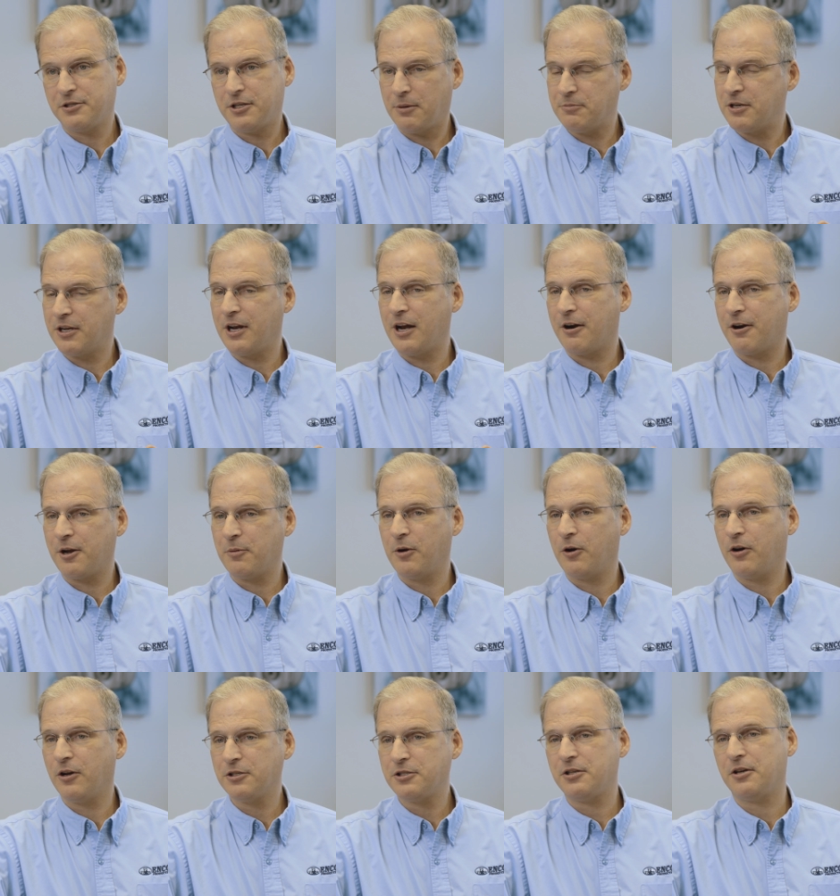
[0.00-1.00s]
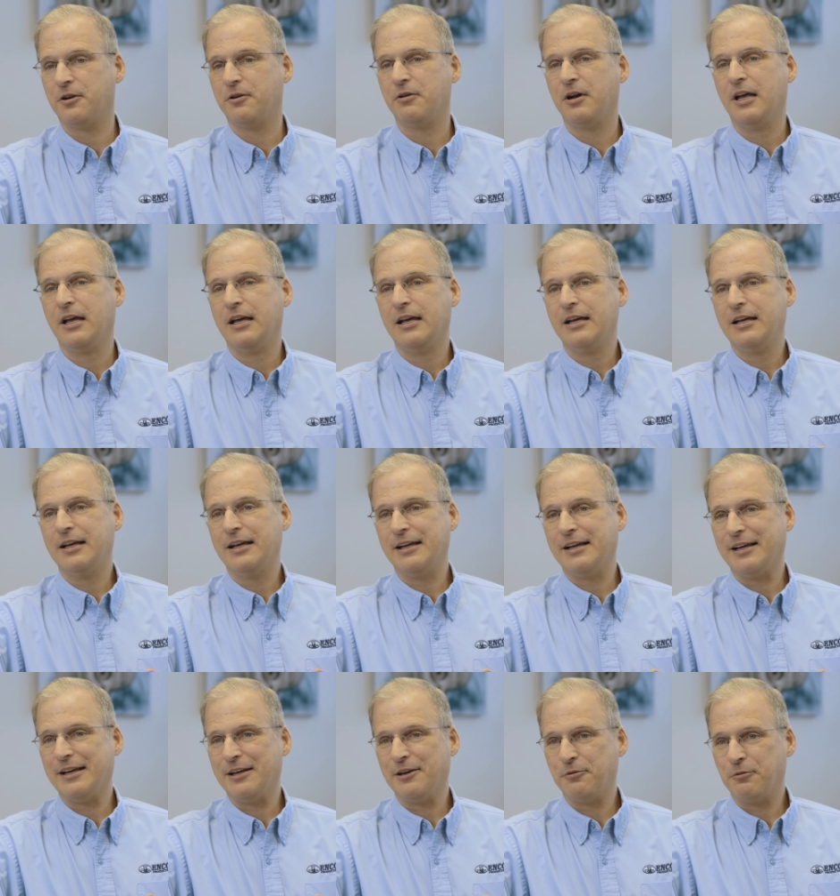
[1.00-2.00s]
subject area, but also
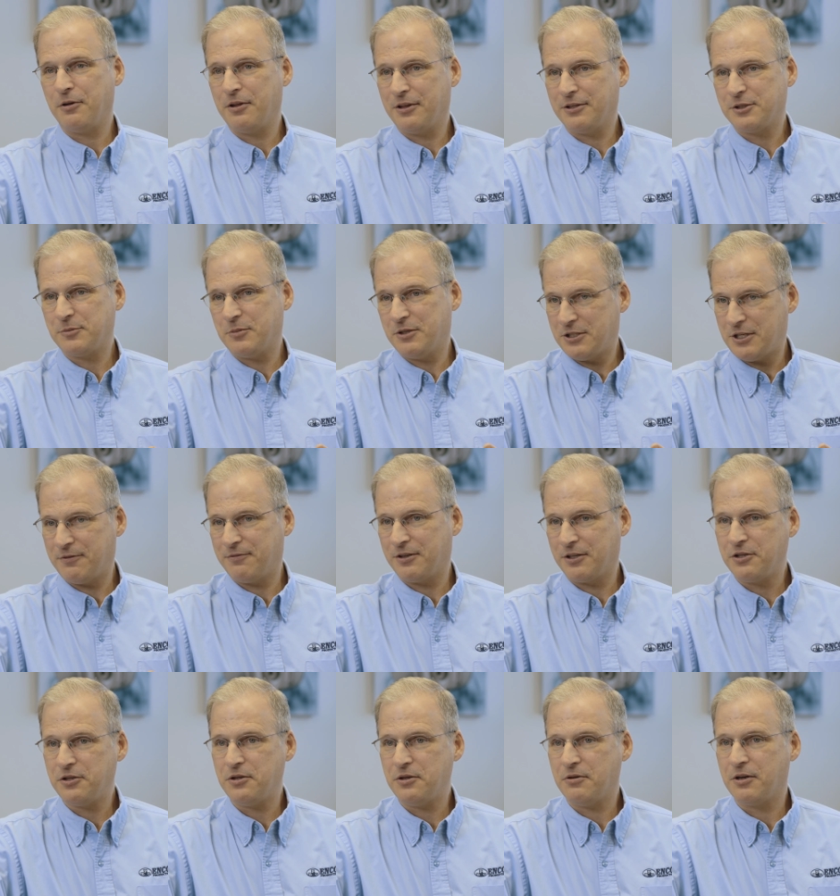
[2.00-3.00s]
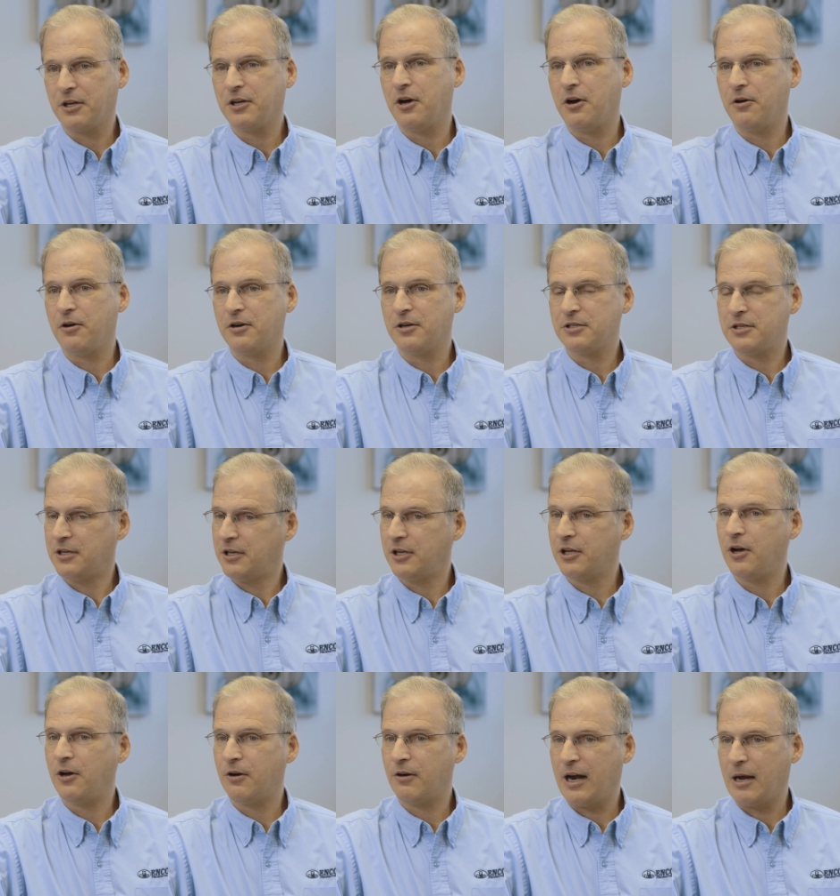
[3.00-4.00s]
uh, with specific to encoders and
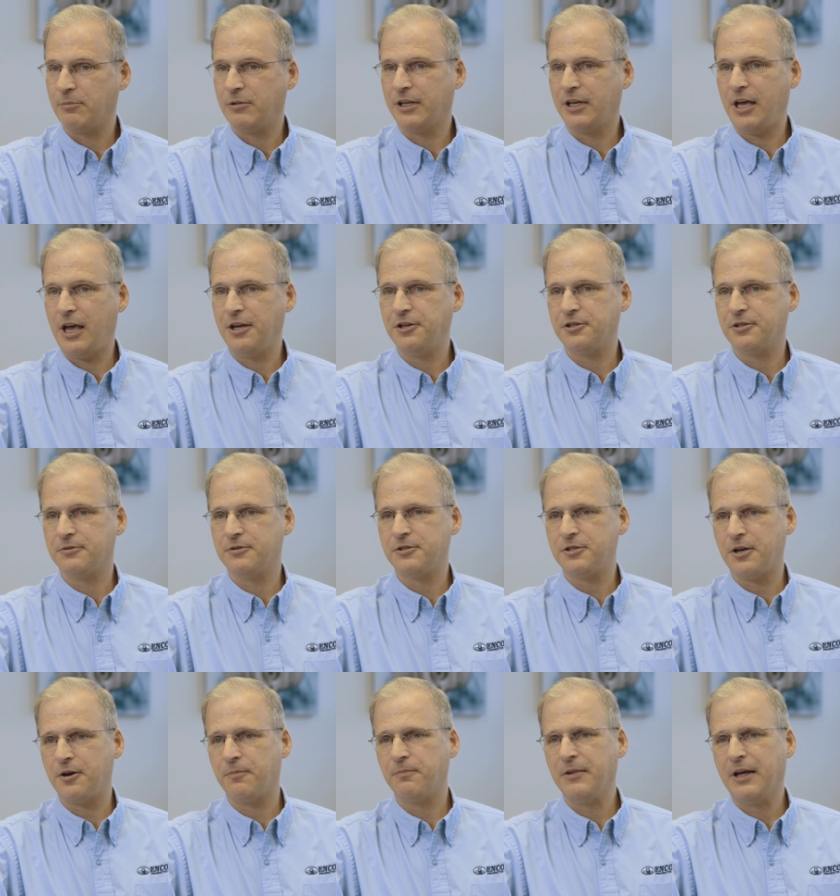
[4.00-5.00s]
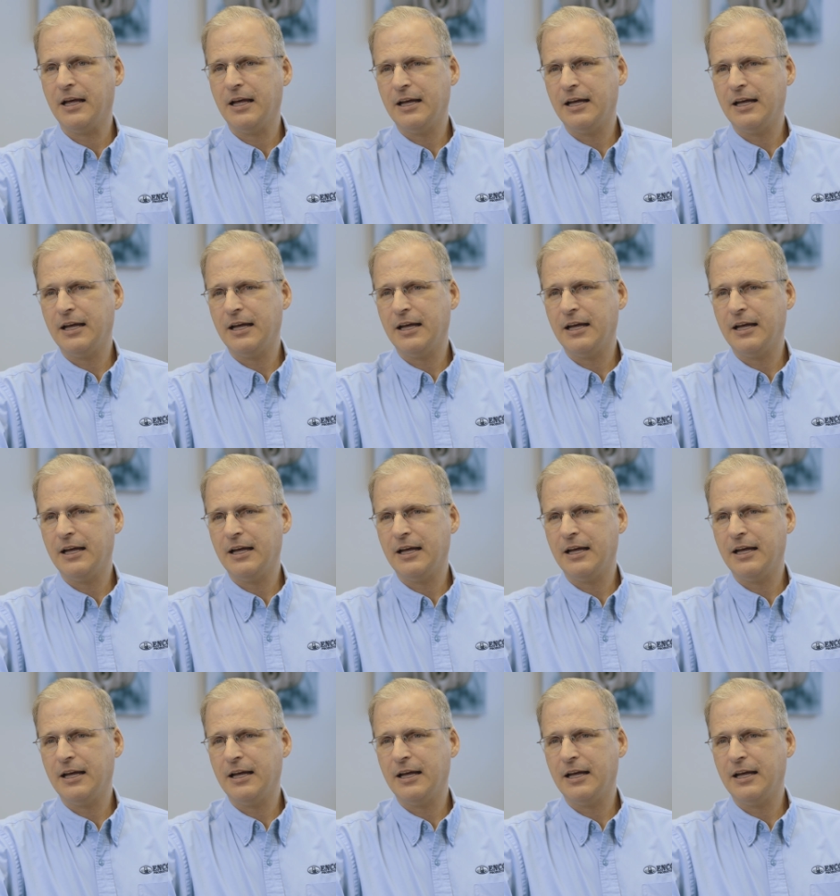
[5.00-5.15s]
encoder applications. So